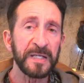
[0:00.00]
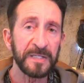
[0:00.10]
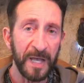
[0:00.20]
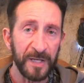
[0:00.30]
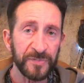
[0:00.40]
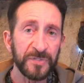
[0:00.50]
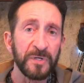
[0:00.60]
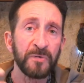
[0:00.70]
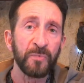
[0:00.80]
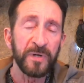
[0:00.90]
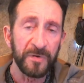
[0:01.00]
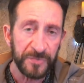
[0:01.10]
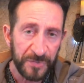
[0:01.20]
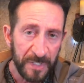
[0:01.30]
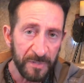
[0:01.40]
yes, we are
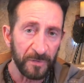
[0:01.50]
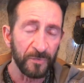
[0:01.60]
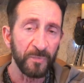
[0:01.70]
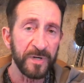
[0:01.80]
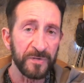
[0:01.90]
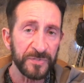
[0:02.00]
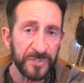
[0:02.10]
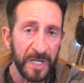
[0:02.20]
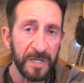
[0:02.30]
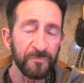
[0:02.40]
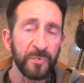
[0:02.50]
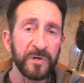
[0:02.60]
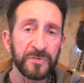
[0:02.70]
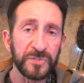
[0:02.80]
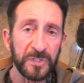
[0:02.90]
sealed, we are saved, we
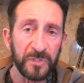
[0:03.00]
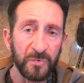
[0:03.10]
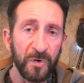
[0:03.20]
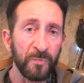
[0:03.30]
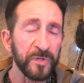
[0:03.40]
are secure.